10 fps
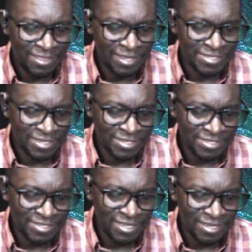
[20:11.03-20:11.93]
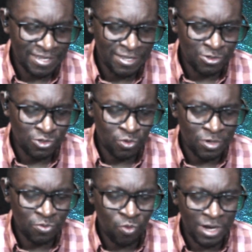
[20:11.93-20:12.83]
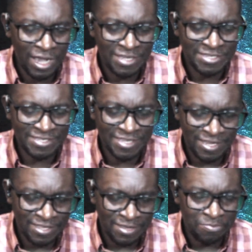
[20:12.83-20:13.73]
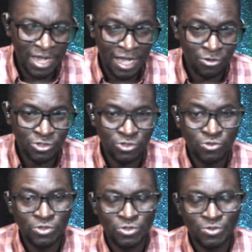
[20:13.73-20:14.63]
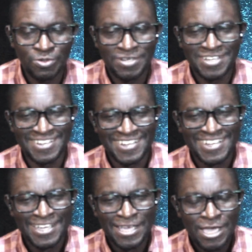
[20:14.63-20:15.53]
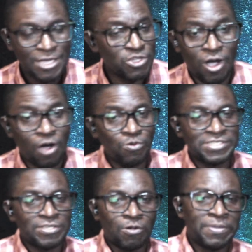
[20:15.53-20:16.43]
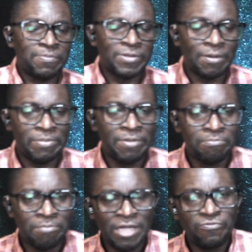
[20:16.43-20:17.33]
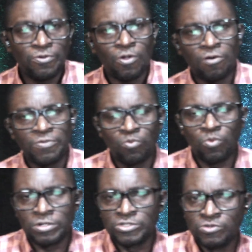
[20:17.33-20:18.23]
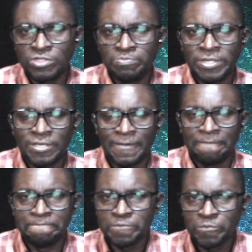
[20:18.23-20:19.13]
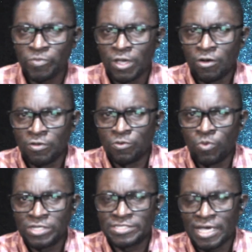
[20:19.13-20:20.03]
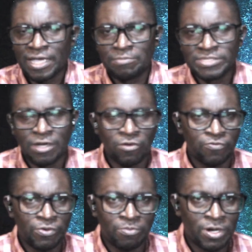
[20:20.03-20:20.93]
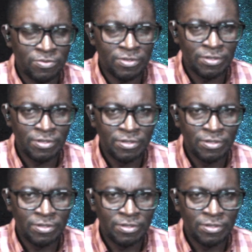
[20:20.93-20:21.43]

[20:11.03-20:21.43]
They succeed in doing what I send them out to do. So I always tell people that be mindful of the words you speak or the words that comes out of your mouth.